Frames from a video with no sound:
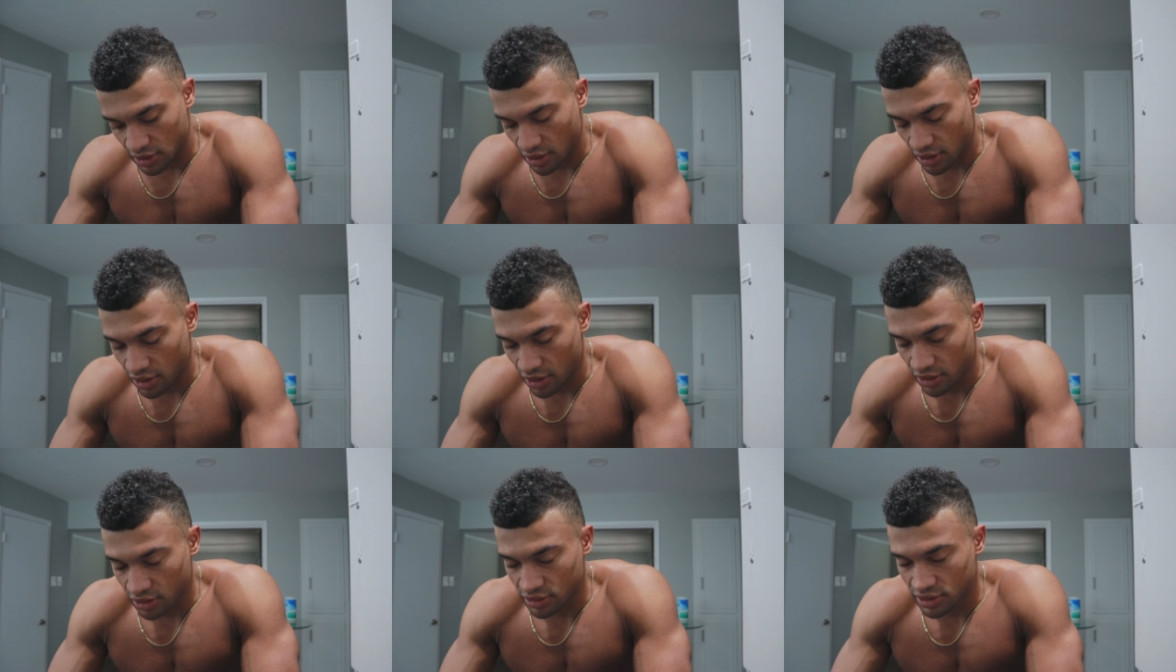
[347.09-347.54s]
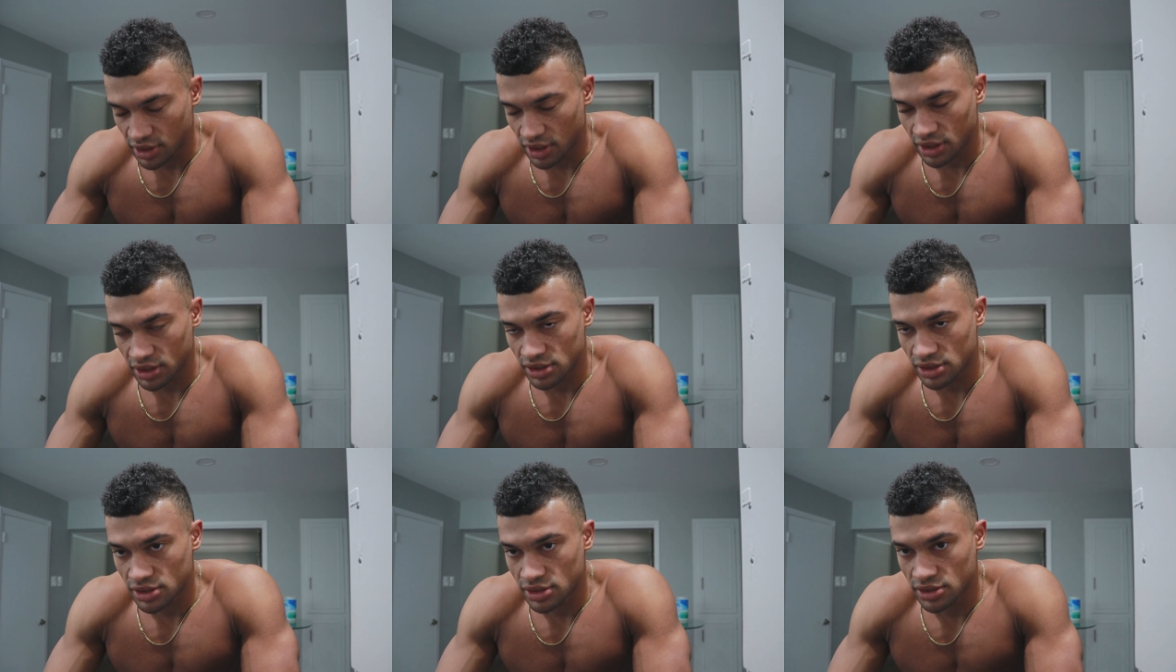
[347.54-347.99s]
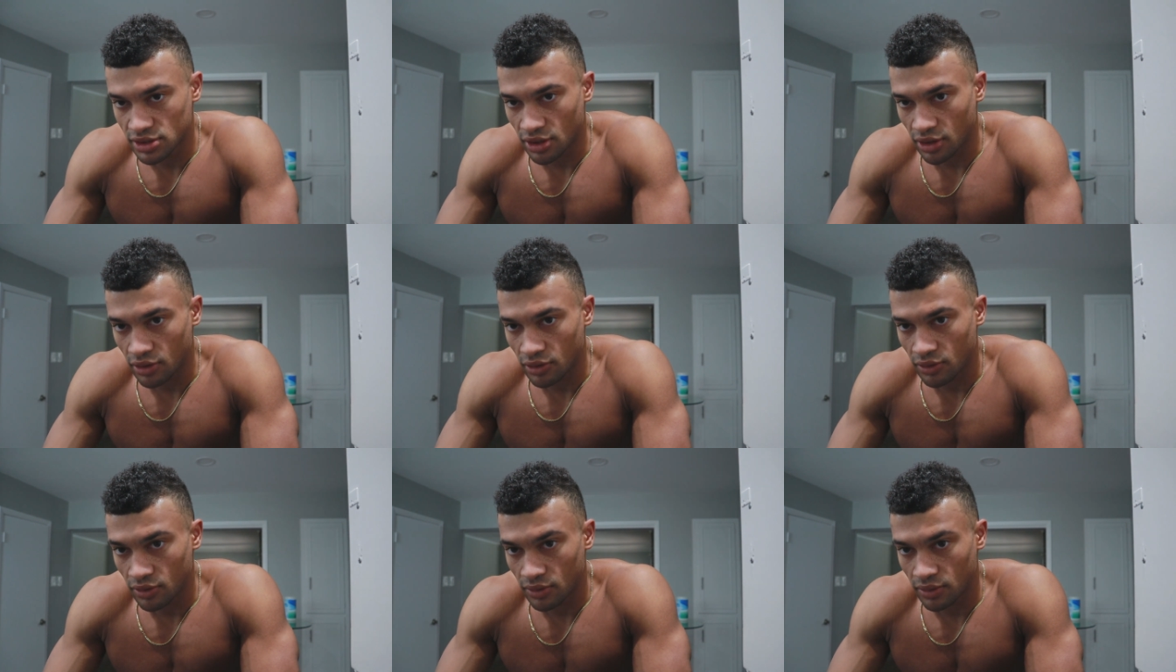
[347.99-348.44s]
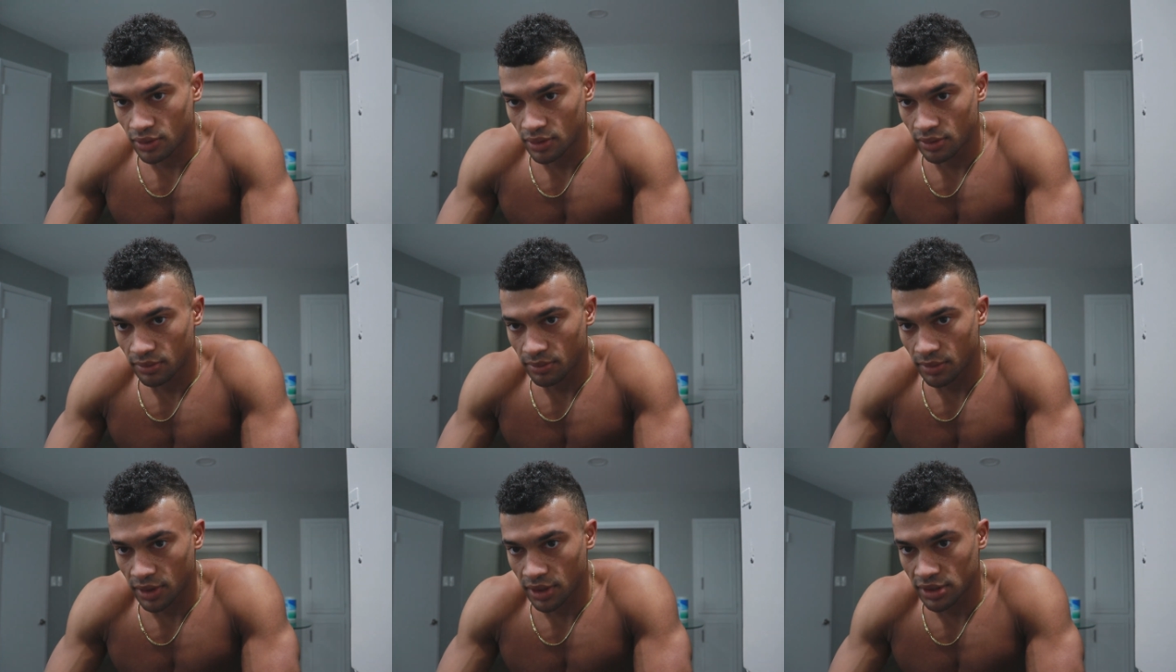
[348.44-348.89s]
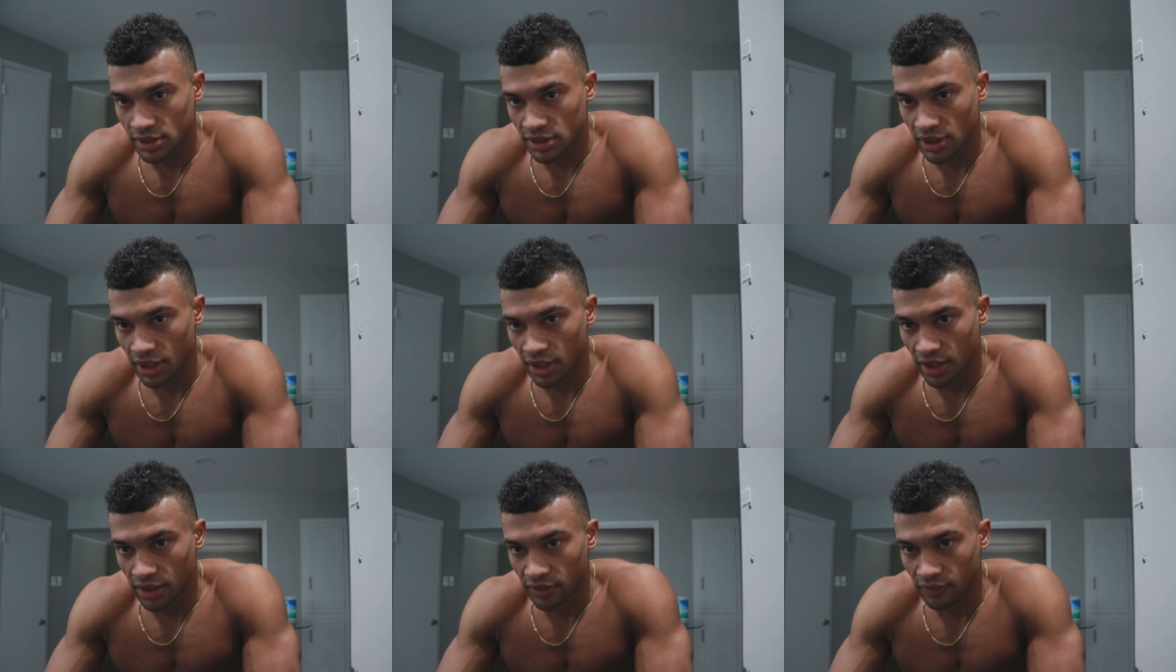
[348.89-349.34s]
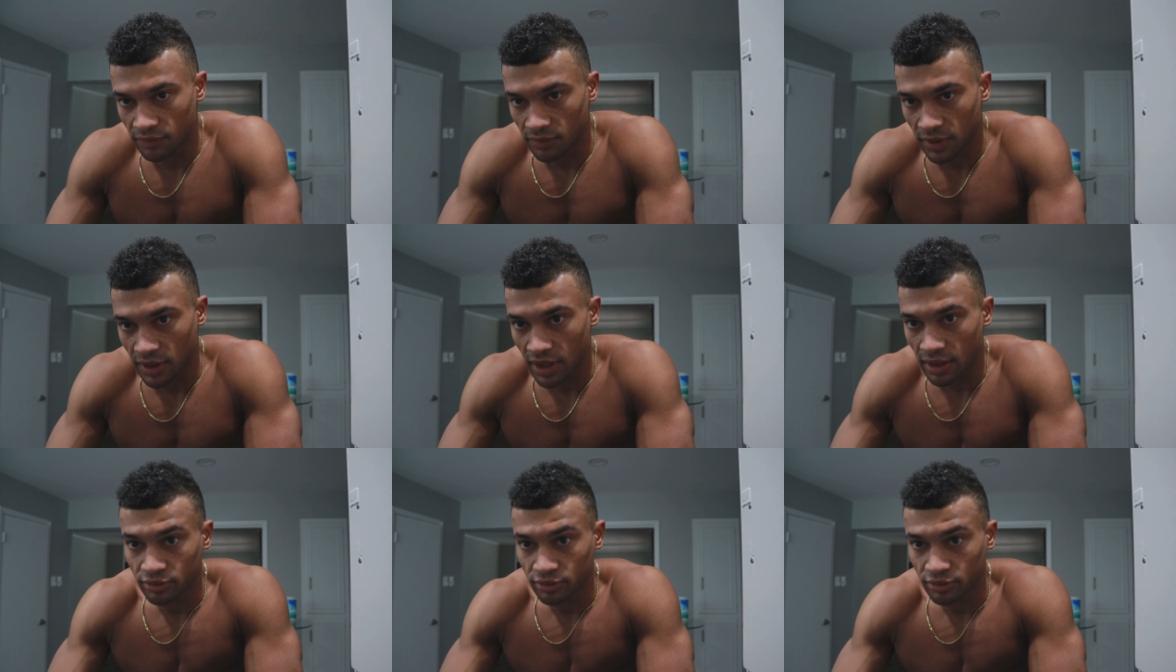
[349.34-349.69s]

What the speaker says: Cardio takes so much out of me.